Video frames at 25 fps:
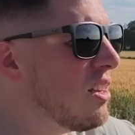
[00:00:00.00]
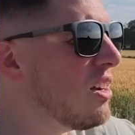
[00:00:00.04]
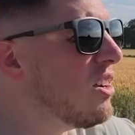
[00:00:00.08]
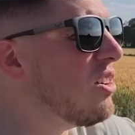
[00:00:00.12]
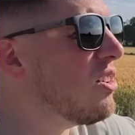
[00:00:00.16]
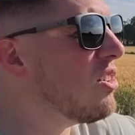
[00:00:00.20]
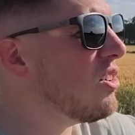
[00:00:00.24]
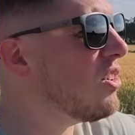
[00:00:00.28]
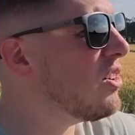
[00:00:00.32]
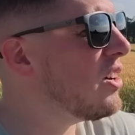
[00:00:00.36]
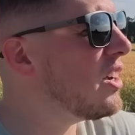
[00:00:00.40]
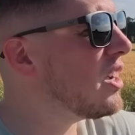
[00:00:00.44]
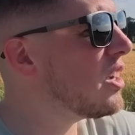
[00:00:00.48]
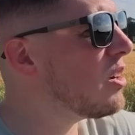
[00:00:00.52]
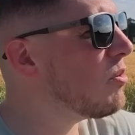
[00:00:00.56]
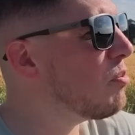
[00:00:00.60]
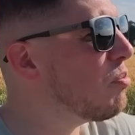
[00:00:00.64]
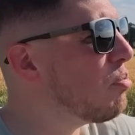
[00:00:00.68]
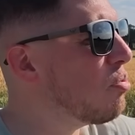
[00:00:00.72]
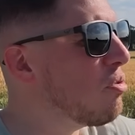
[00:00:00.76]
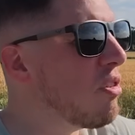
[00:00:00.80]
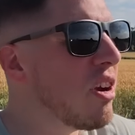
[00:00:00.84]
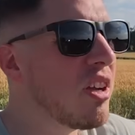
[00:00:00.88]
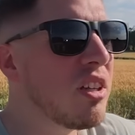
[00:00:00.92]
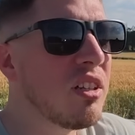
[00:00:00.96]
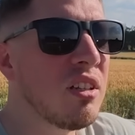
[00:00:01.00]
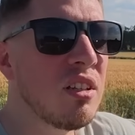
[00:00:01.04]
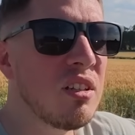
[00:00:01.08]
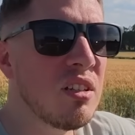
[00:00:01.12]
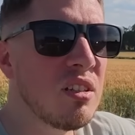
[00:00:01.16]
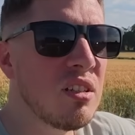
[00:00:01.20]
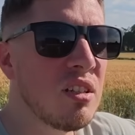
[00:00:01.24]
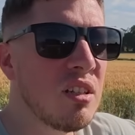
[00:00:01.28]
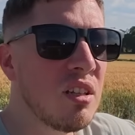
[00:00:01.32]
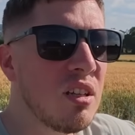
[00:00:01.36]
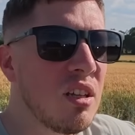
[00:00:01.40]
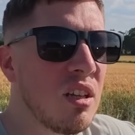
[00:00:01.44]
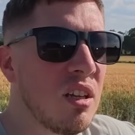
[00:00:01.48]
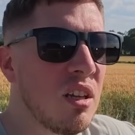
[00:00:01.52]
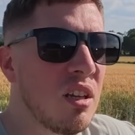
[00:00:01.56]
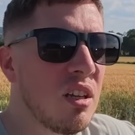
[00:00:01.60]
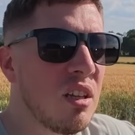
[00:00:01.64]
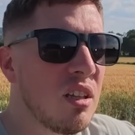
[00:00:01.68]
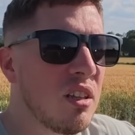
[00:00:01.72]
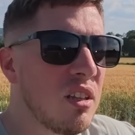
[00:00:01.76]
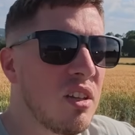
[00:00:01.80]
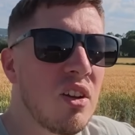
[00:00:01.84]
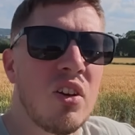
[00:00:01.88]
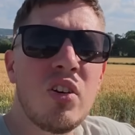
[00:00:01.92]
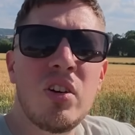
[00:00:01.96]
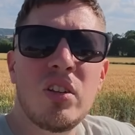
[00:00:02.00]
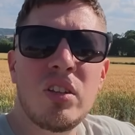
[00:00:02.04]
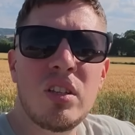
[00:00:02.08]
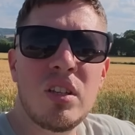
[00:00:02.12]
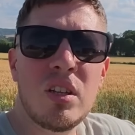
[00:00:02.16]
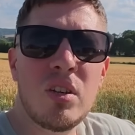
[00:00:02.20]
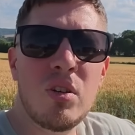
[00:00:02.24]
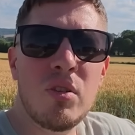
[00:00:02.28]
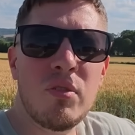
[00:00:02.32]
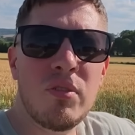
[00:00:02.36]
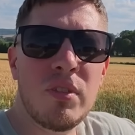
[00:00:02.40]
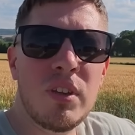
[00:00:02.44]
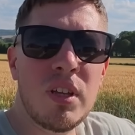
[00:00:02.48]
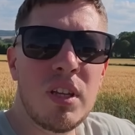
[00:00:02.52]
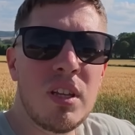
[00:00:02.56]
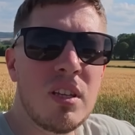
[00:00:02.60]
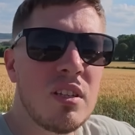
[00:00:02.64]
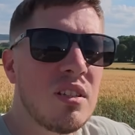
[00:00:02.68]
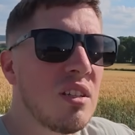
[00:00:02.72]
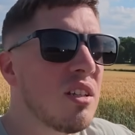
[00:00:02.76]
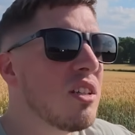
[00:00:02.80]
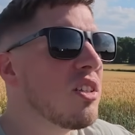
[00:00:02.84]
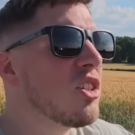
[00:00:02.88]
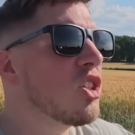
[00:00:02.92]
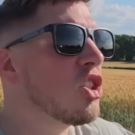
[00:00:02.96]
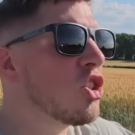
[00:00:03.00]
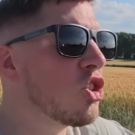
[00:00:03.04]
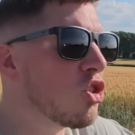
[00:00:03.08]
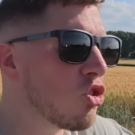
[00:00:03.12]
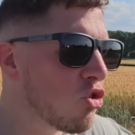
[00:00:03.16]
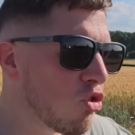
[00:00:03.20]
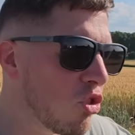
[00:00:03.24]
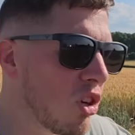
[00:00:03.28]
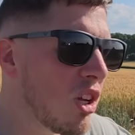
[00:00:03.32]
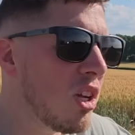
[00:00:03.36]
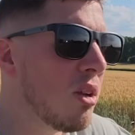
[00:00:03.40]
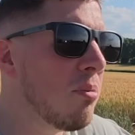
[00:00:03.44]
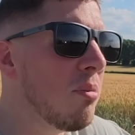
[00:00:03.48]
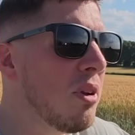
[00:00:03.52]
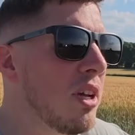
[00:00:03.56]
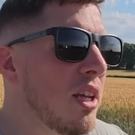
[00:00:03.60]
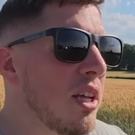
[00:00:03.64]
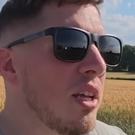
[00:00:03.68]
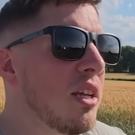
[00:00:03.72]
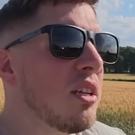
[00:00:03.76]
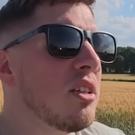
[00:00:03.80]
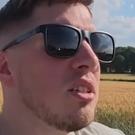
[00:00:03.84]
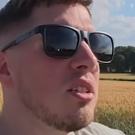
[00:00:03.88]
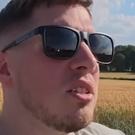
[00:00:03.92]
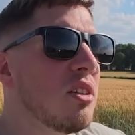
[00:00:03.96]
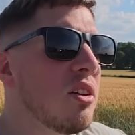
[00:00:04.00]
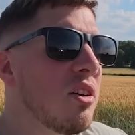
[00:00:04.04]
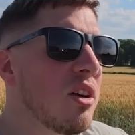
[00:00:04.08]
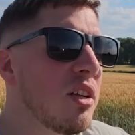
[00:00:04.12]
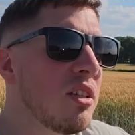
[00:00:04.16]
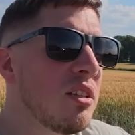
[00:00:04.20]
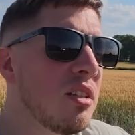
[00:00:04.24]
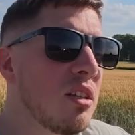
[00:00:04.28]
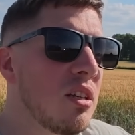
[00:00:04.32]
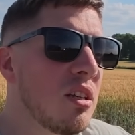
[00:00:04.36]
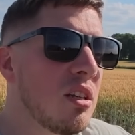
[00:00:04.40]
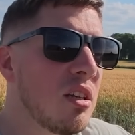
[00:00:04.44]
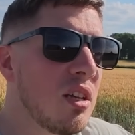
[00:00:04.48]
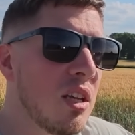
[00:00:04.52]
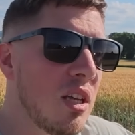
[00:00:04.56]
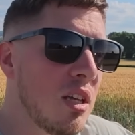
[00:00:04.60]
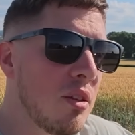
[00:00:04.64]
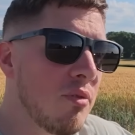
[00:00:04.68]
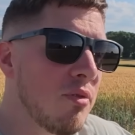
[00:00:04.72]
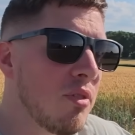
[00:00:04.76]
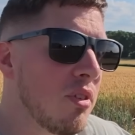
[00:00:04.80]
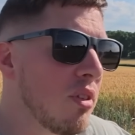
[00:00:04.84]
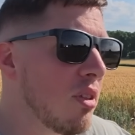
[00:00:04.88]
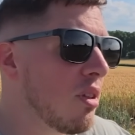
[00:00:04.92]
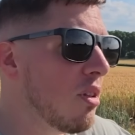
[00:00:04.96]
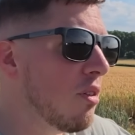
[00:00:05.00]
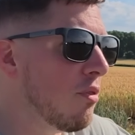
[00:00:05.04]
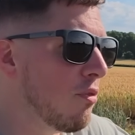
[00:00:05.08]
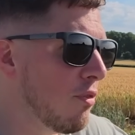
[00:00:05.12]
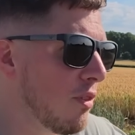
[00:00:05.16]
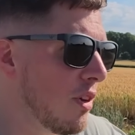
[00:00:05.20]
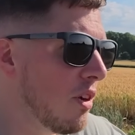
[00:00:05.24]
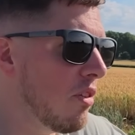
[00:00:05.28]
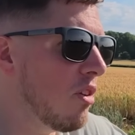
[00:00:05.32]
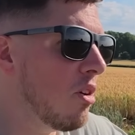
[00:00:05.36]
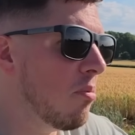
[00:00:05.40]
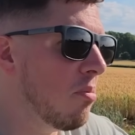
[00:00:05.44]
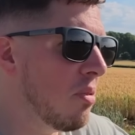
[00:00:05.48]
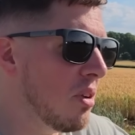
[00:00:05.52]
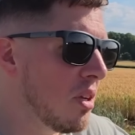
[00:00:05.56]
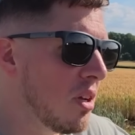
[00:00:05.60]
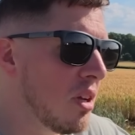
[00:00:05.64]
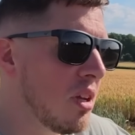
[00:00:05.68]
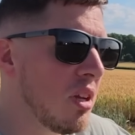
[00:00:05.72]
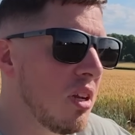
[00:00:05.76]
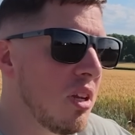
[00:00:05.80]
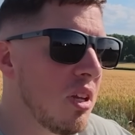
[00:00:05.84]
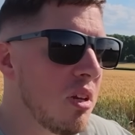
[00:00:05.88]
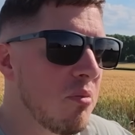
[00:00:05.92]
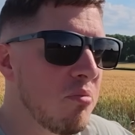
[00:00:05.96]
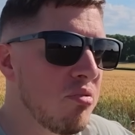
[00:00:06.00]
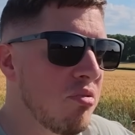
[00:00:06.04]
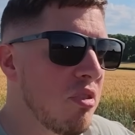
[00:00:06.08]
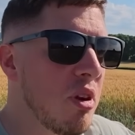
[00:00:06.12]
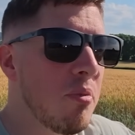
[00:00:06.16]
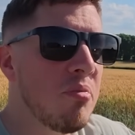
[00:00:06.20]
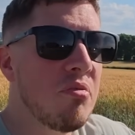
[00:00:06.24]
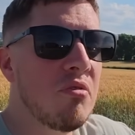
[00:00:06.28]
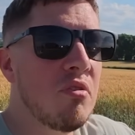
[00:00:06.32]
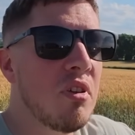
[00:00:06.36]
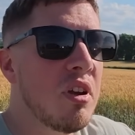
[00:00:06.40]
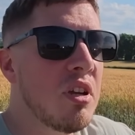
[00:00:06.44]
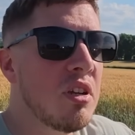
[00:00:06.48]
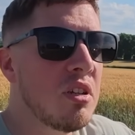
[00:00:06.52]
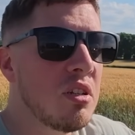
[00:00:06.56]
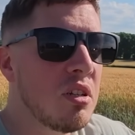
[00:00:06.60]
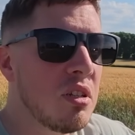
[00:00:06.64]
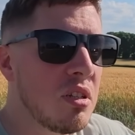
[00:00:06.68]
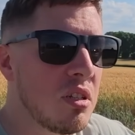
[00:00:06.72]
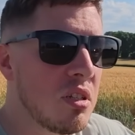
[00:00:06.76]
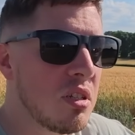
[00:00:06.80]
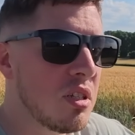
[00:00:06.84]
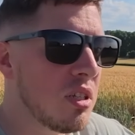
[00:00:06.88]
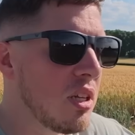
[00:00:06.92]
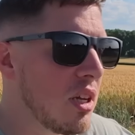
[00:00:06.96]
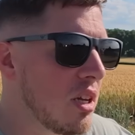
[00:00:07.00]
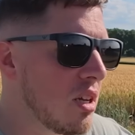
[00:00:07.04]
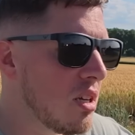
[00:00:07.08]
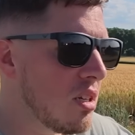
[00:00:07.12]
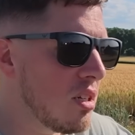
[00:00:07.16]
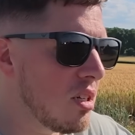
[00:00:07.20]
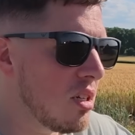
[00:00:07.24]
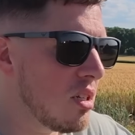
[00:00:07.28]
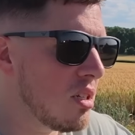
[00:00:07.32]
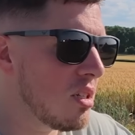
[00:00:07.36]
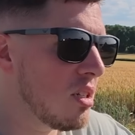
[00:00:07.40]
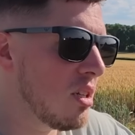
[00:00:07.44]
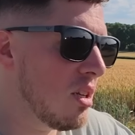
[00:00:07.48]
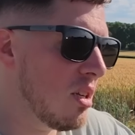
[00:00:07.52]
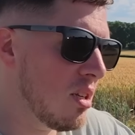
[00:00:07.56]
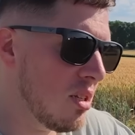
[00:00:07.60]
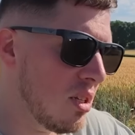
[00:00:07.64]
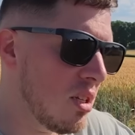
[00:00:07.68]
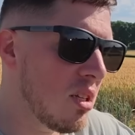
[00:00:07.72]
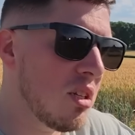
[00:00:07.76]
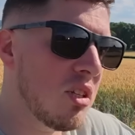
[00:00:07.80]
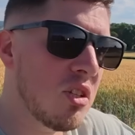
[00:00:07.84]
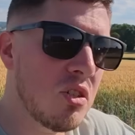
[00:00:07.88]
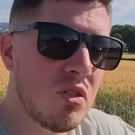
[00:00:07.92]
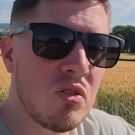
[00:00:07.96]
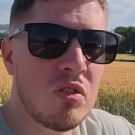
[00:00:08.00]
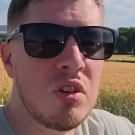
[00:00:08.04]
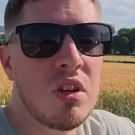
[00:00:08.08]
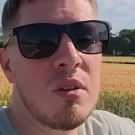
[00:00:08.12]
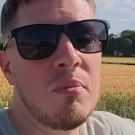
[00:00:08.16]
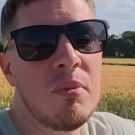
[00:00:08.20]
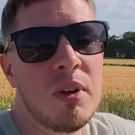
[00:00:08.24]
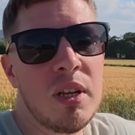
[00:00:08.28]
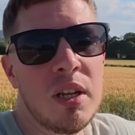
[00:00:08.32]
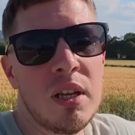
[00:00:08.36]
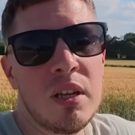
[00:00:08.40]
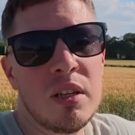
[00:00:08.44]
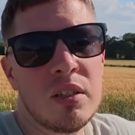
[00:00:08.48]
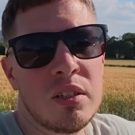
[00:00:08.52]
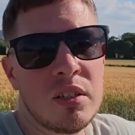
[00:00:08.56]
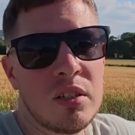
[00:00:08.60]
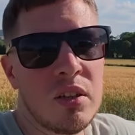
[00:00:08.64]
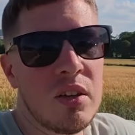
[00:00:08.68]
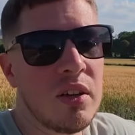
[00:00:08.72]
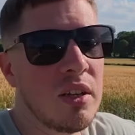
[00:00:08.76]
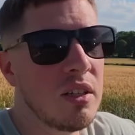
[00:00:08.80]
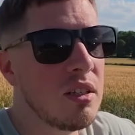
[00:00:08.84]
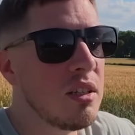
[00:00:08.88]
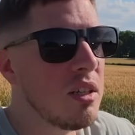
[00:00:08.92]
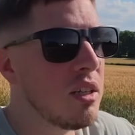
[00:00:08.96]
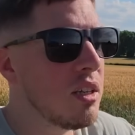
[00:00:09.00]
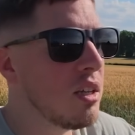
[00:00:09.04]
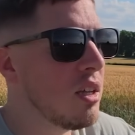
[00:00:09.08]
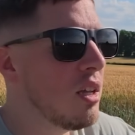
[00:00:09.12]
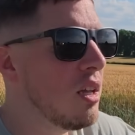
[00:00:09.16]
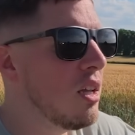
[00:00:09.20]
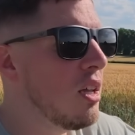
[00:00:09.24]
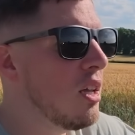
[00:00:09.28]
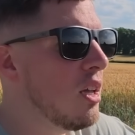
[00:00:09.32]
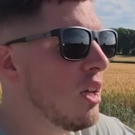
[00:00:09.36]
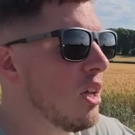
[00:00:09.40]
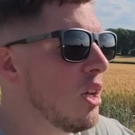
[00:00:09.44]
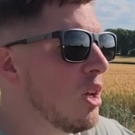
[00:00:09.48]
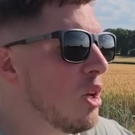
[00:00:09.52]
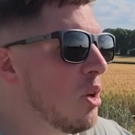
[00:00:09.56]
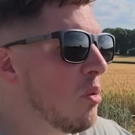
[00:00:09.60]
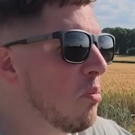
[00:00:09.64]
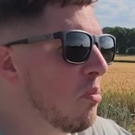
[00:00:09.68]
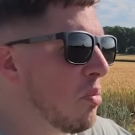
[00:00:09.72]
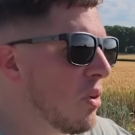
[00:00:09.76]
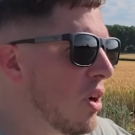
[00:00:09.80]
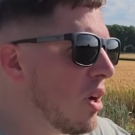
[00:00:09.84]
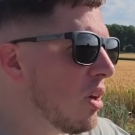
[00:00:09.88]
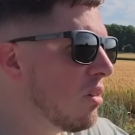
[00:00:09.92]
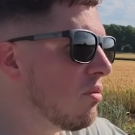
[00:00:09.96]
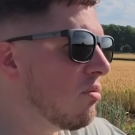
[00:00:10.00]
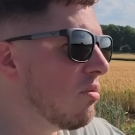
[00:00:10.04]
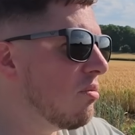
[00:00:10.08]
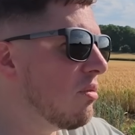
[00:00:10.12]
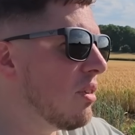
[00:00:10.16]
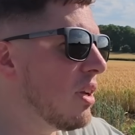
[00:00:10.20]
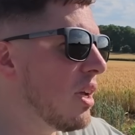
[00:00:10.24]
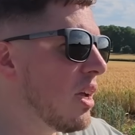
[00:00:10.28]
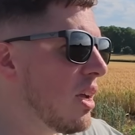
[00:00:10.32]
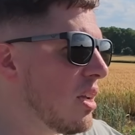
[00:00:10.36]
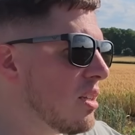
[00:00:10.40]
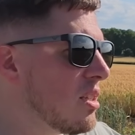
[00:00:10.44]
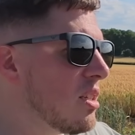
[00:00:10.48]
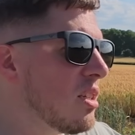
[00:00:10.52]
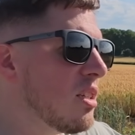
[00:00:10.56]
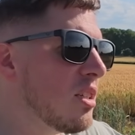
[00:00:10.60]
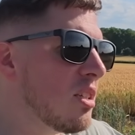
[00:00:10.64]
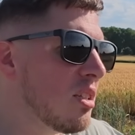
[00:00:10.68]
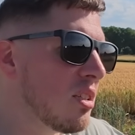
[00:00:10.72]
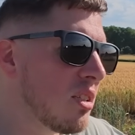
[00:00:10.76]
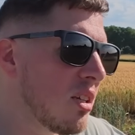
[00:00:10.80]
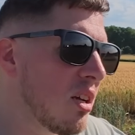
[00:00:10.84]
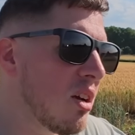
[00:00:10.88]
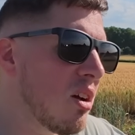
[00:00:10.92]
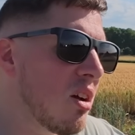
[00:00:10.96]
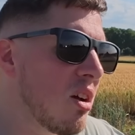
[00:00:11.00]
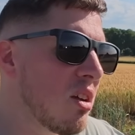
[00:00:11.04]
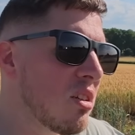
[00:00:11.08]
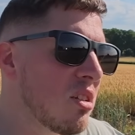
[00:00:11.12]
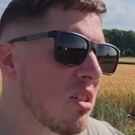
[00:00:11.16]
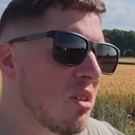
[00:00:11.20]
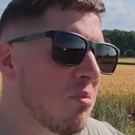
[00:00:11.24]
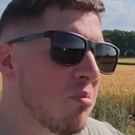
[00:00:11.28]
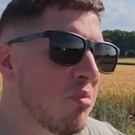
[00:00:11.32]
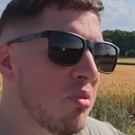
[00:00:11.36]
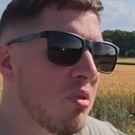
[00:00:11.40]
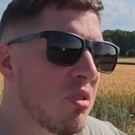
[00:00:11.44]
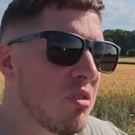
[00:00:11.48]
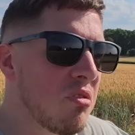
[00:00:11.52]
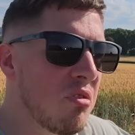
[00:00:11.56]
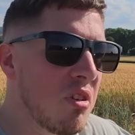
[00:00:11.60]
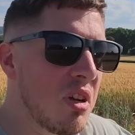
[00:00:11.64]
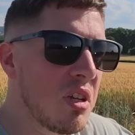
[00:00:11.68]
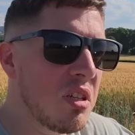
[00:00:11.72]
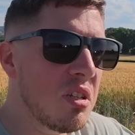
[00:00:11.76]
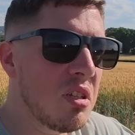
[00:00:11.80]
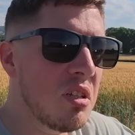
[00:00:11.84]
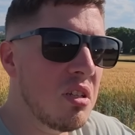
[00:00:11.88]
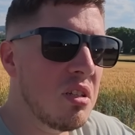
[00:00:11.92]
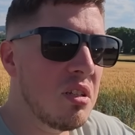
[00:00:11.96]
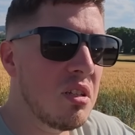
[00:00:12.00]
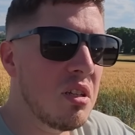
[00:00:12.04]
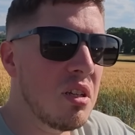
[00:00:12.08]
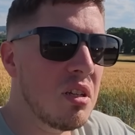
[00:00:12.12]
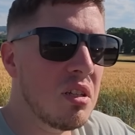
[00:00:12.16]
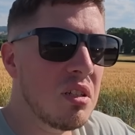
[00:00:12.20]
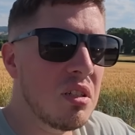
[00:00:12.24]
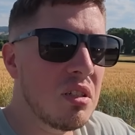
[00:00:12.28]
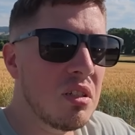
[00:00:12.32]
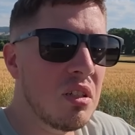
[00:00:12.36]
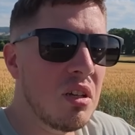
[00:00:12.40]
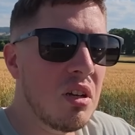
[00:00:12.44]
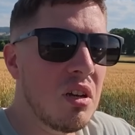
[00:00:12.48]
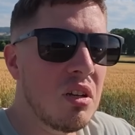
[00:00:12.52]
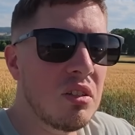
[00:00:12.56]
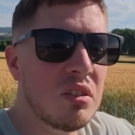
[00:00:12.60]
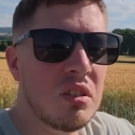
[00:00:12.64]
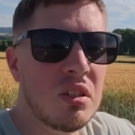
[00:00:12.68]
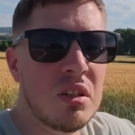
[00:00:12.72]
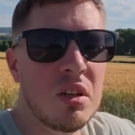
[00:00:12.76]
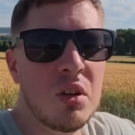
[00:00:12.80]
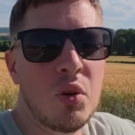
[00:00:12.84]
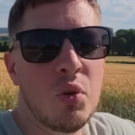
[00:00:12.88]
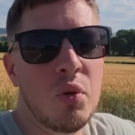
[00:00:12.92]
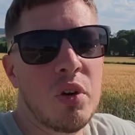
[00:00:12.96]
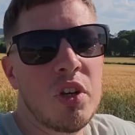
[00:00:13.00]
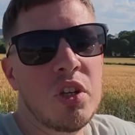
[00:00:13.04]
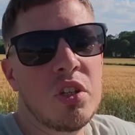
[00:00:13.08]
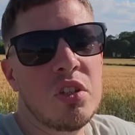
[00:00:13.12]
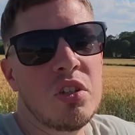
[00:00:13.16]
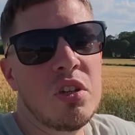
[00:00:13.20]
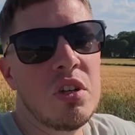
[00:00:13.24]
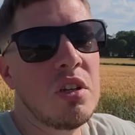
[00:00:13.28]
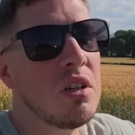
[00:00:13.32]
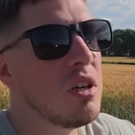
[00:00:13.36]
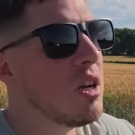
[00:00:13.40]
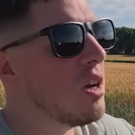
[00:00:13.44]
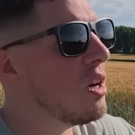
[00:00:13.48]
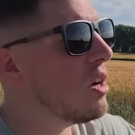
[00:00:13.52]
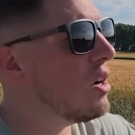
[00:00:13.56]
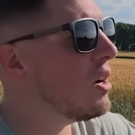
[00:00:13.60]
a lot like pregnancy. The idea of it is extremely exciting. Even the very beginning preparation stages is extremely exciting. But as it starts and progresses, you start to question your